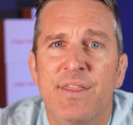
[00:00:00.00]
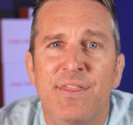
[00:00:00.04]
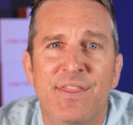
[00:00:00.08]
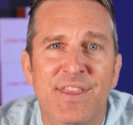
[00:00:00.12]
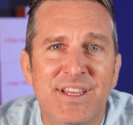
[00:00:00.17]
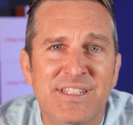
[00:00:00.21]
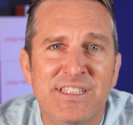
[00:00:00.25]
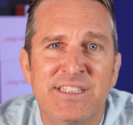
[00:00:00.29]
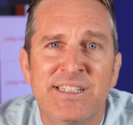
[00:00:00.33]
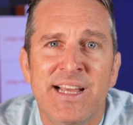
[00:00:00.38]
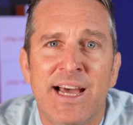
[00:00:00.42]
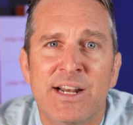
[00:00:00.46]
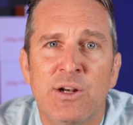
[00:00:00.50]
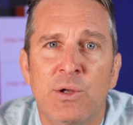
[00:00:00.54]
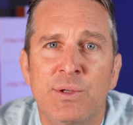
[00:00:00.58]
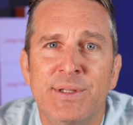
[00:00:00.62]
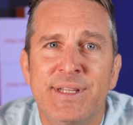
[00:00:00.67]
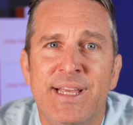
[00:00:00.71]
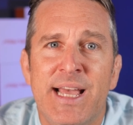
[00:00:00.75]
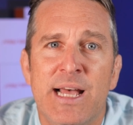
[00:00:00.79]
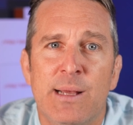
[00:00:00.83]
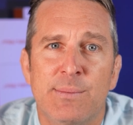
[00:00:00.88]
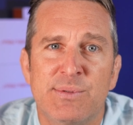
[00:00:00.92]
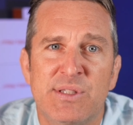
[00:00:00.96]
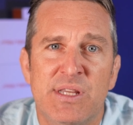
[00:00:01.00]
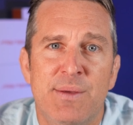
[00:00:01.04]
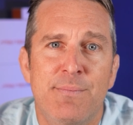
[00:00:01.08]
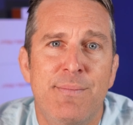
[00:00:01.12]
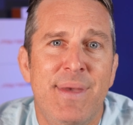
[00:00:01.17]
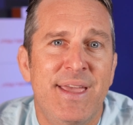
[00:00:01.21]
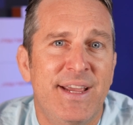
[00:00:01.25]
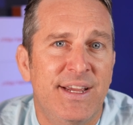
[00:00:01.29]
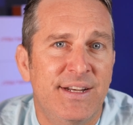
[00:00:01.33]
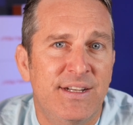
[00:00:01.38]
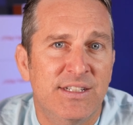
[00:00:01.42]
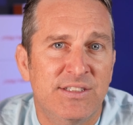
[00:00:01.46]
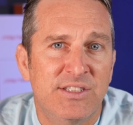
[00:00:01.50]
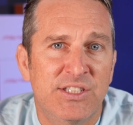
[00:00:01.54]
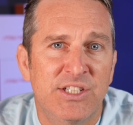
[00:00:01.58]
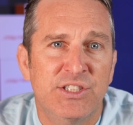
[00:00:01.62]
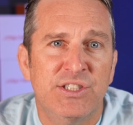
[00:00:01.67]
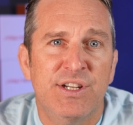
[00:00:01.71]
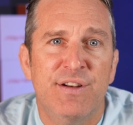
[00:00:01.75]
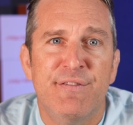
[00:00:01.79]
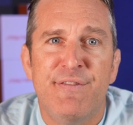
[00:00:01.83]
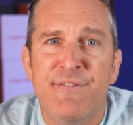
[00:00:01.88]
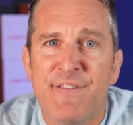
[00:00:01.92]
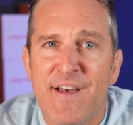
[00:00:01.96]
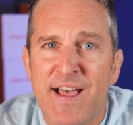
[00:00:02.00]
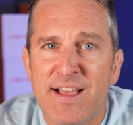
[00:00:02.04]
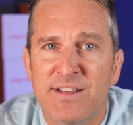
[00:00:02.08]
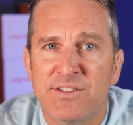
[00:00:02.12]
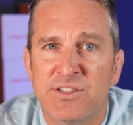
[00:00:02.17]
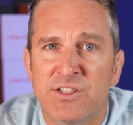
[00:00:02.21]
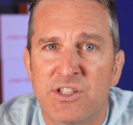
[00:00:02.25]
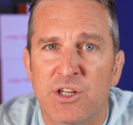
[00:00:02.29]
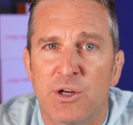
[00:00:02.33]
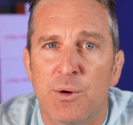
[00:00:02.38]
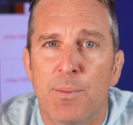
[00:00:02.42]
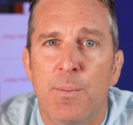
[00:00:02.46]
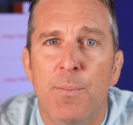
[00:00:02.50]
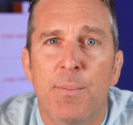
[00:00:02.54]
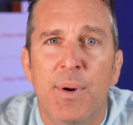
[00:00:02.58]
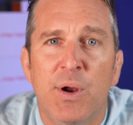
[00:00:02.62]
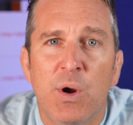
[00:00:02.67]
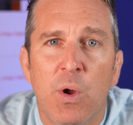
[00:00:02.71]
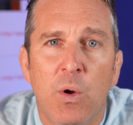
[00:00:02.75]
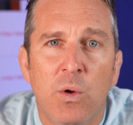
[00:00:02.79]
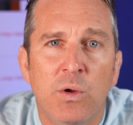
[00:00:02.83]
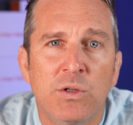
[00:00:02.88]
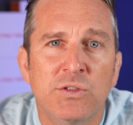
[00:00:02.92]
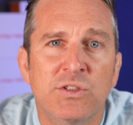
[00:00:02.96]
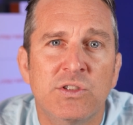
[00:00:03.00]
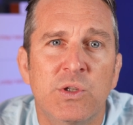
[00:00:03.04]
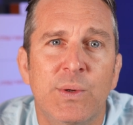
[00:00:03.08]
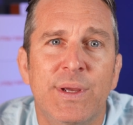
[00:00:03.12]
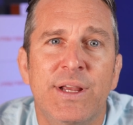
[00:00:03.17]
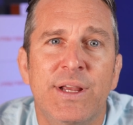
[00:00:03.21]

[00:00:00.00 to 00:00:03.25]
This not only helps them make a decision faster, but also